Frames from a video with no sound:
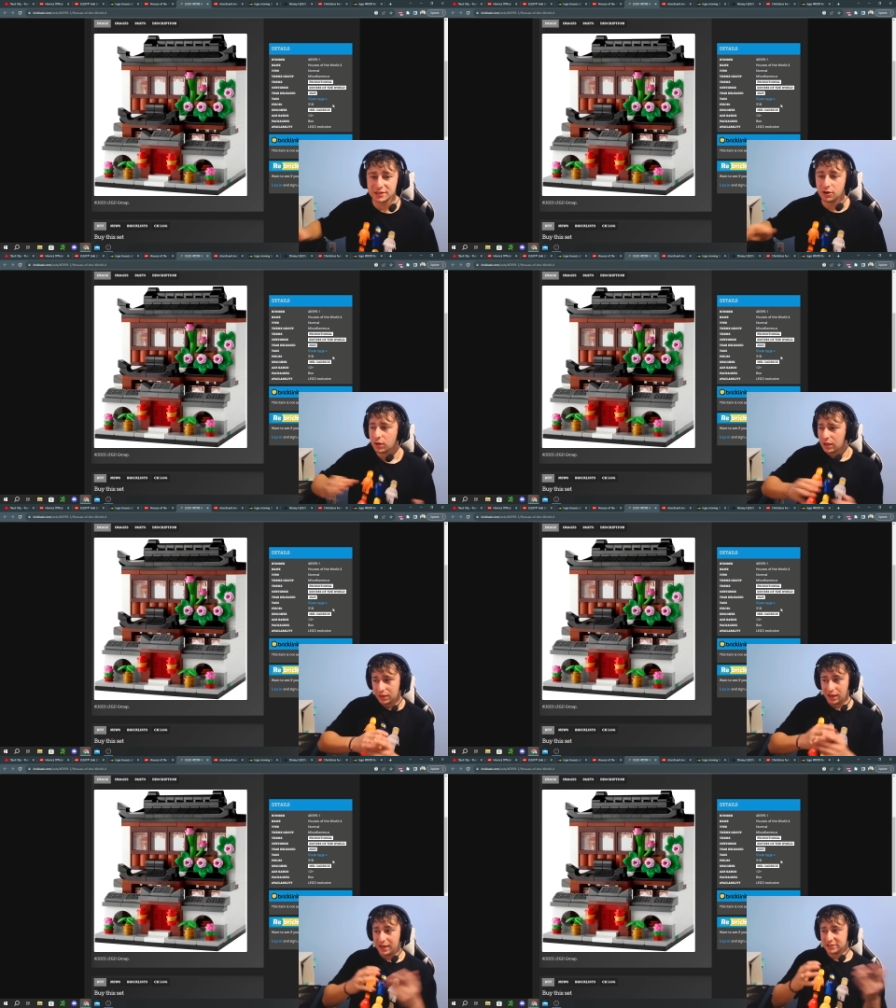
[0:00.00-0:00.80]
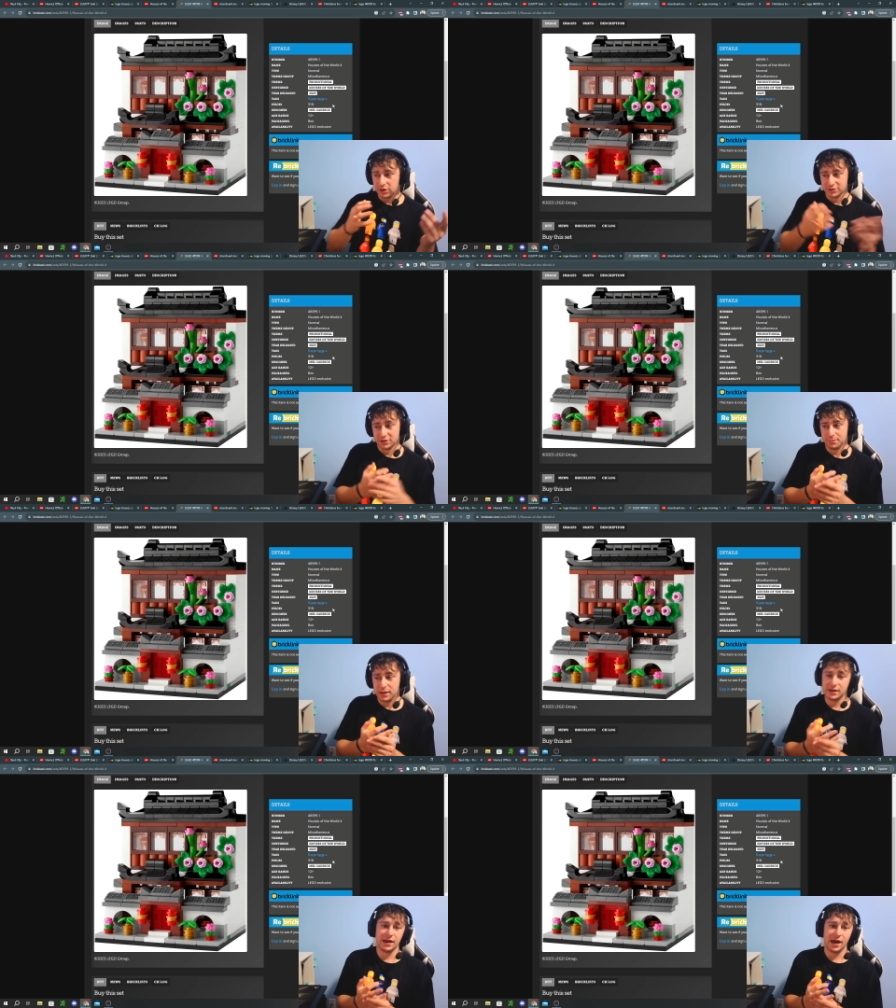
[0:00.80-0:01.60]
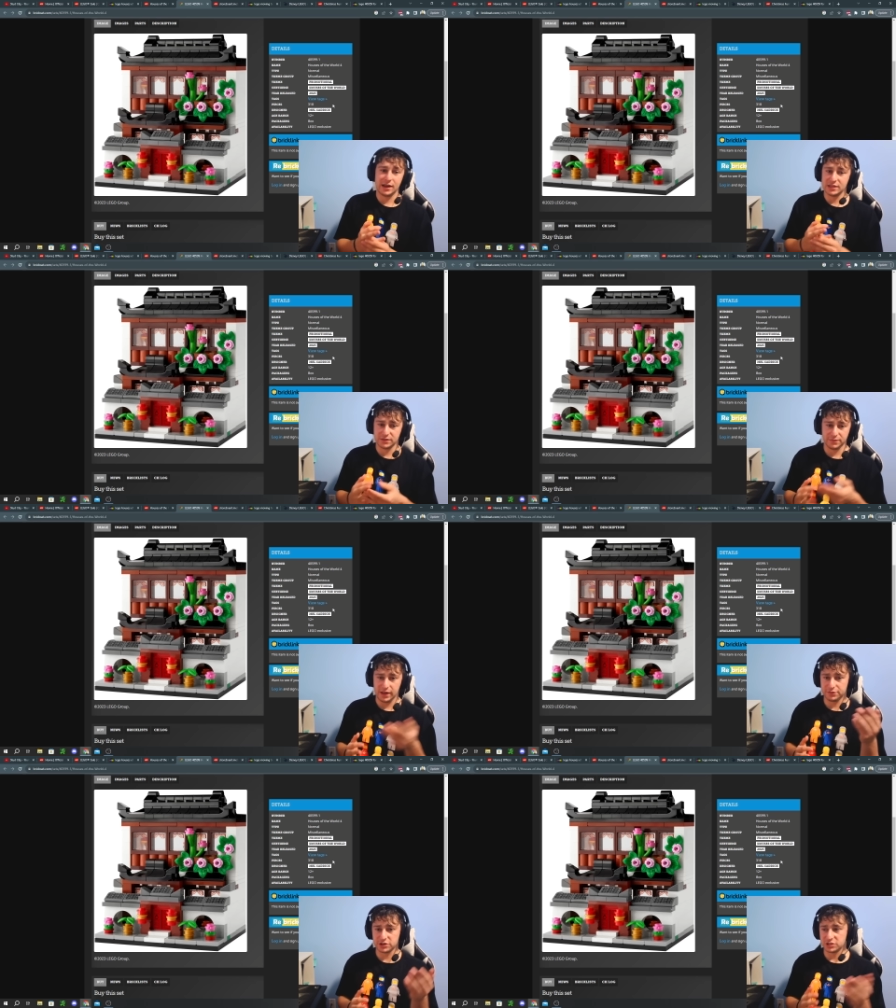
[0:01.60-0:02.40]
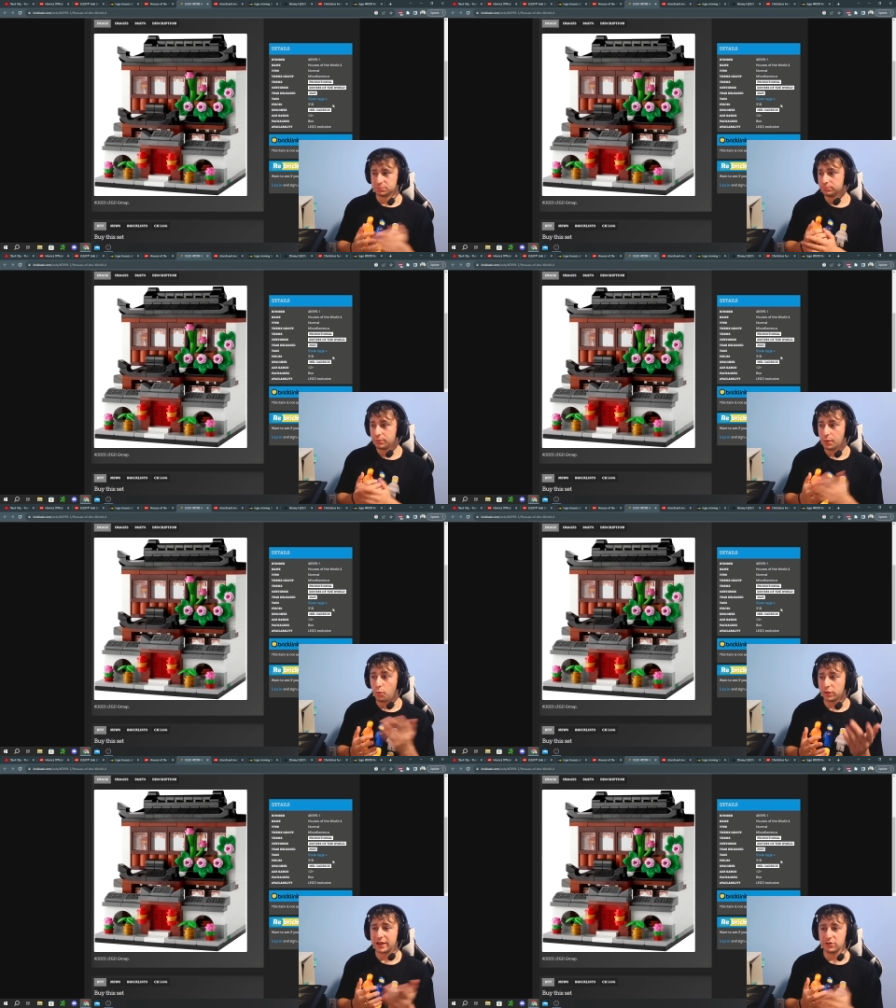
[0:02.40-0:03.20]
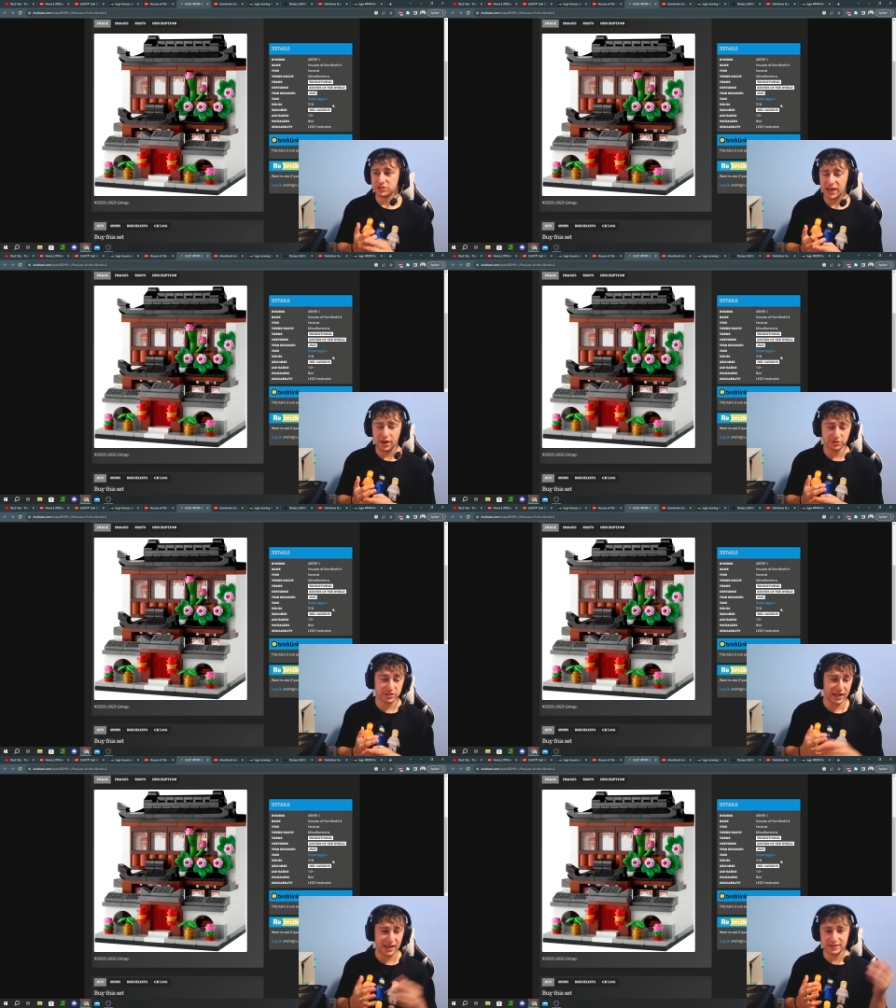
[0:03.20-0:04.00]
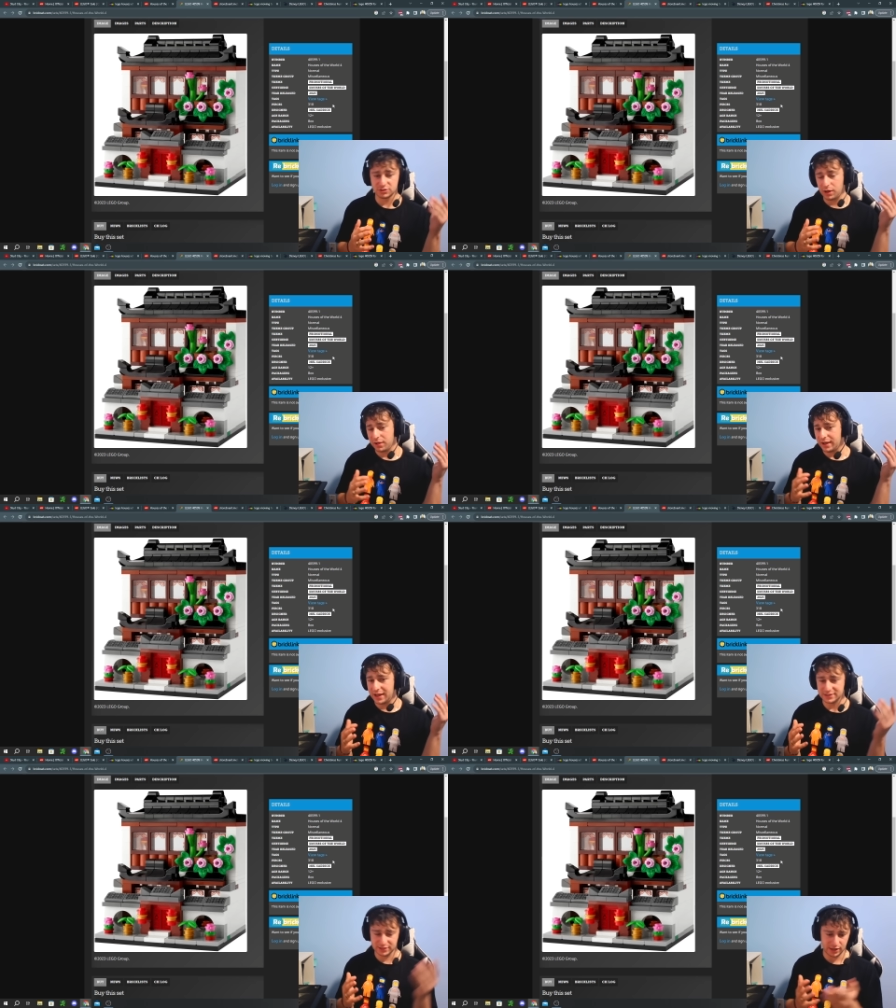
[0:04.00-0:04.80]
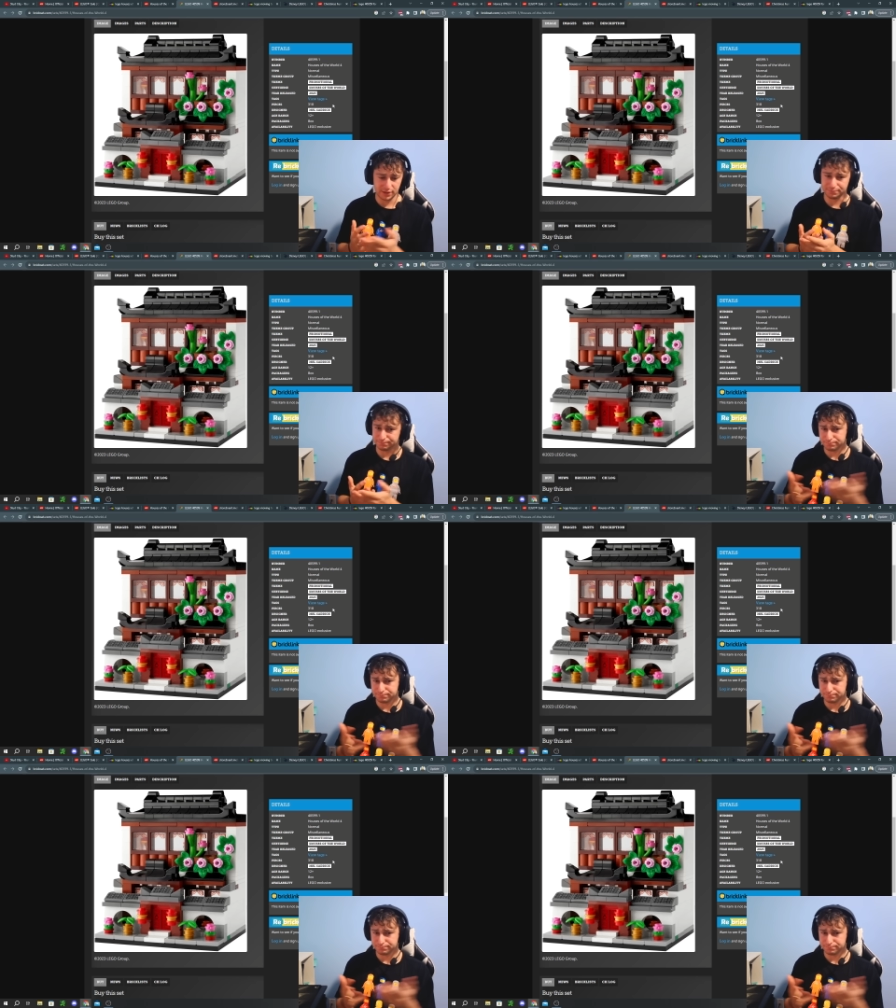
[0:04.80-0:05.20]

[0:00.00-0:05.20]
So uh, it's also dependent on is if there's more LEGO sales, as well as um,